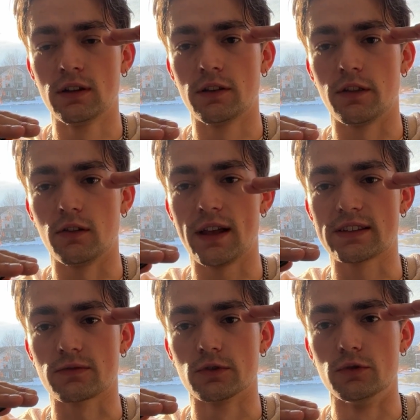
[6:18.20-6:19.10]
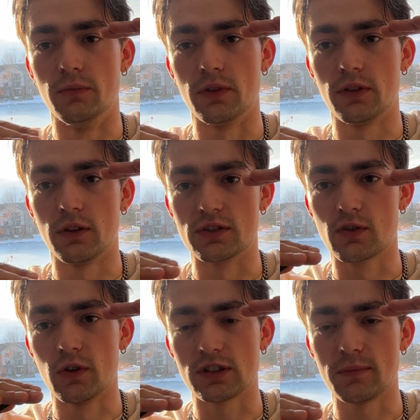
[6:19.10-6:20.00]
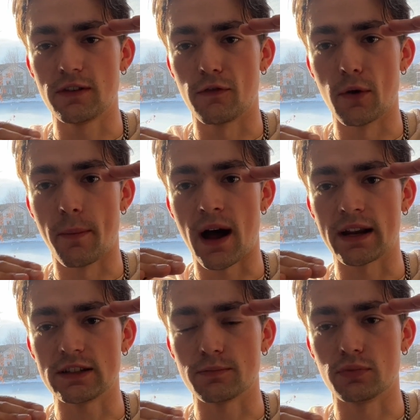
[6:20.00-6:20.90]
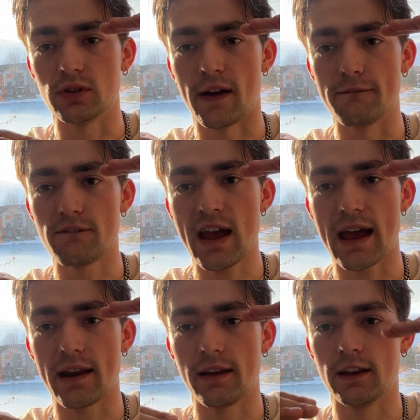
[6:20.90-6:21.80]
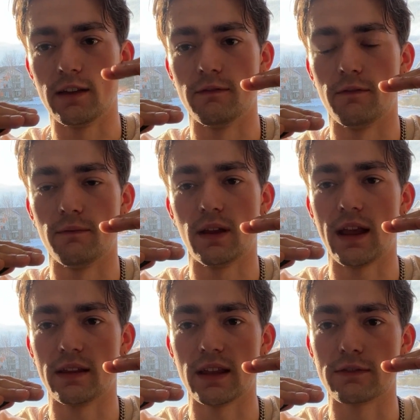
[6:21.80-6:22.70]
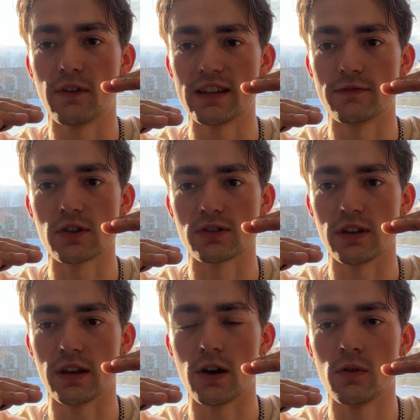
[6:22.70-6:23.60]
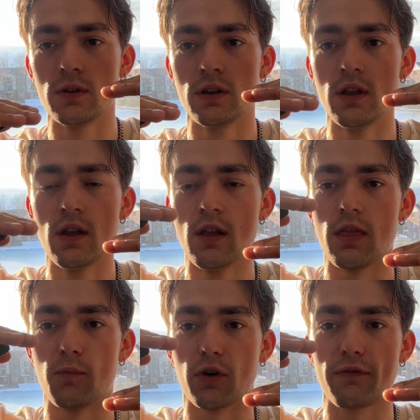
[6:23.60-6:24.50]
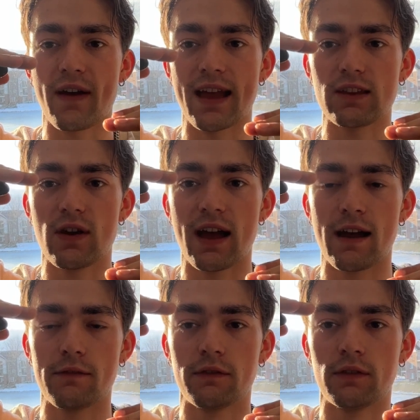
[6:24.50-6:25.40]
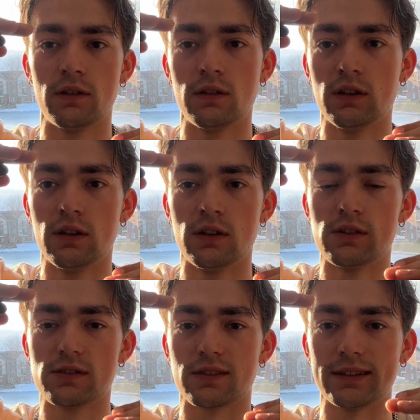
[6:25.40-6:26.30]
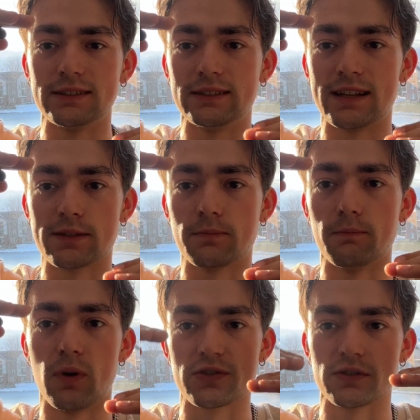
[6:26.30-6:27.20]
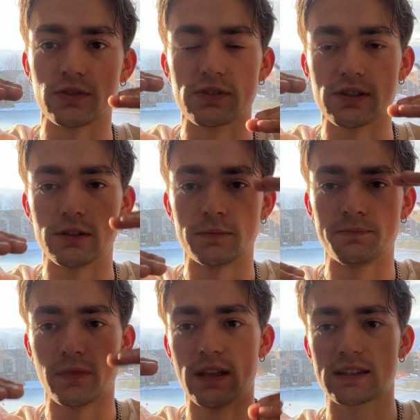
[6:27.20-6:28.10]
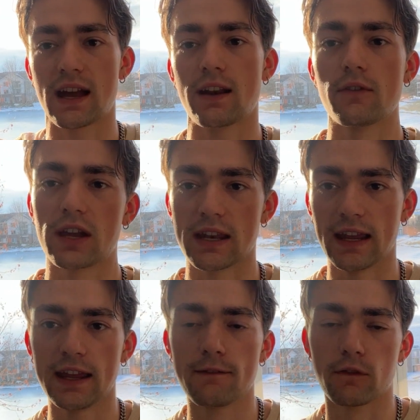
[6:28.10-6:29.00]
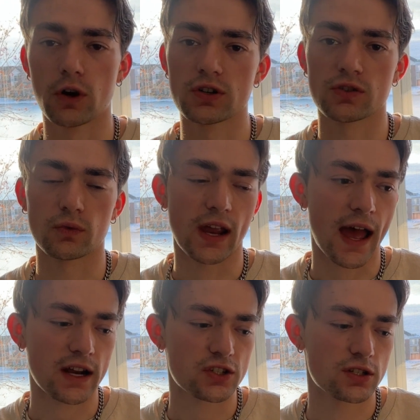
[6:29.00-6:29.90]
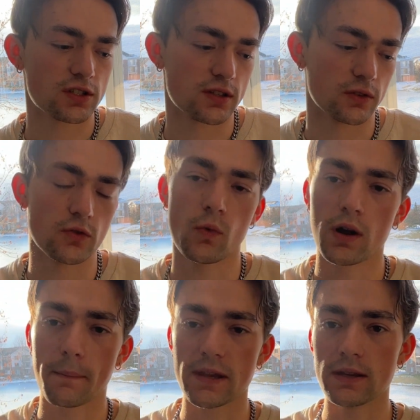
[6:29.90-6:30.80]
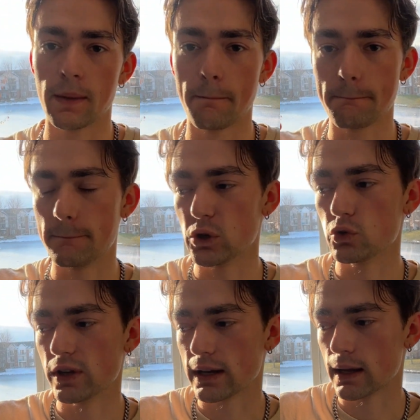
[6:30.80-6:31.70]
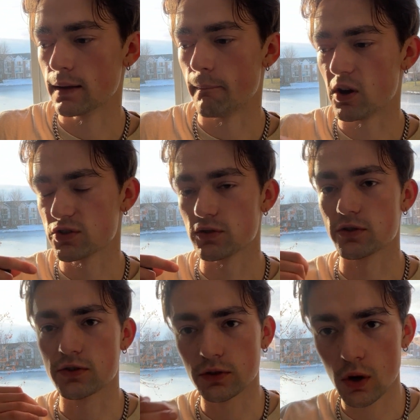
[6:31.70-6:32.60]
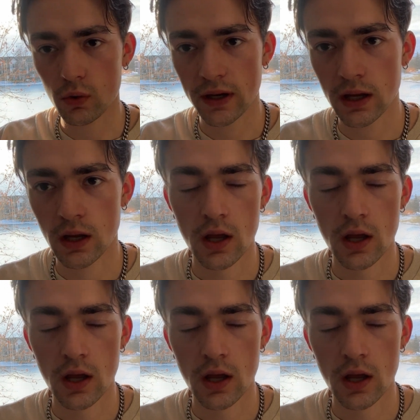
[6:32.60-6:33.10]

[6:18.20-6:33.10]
the less room there's going to be for your body to put on fat, and like vice versa, you know? The more fat you have, slightly less muscle. So it's kind of like an inverse reaction. So you wanna be building muscle slowly